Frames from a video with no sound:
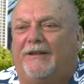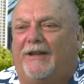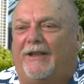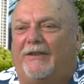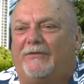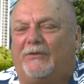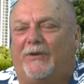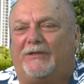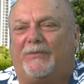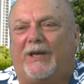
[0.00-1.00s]
I love to
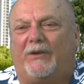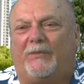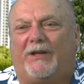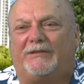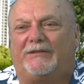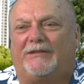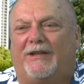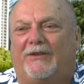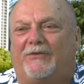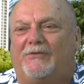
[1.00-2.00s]
watch BattleBots. It's kind
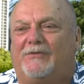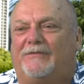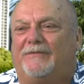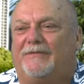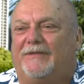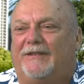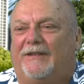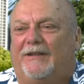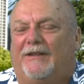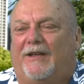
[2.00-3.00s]
of cool.
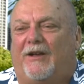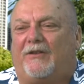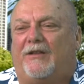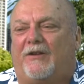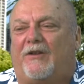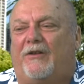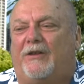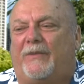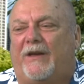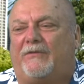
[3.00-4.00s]
I'll call you
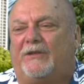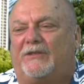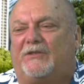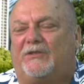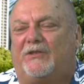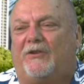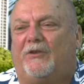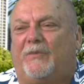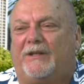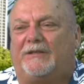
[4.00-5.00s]
up after this and show you
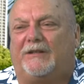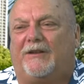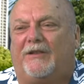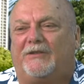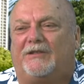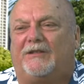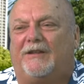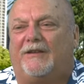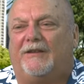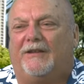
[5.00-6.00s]
my technology.
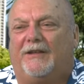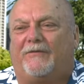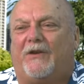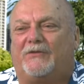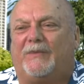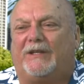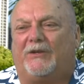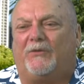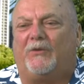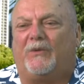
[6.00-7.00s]
If I was making a
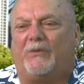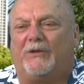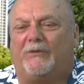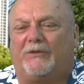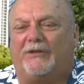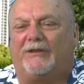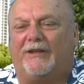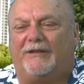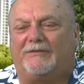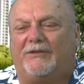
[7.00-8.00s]
robot, what it would look
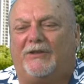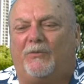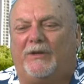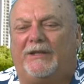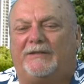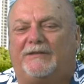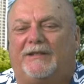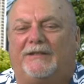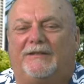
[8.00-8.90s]
like, so you can win this thing.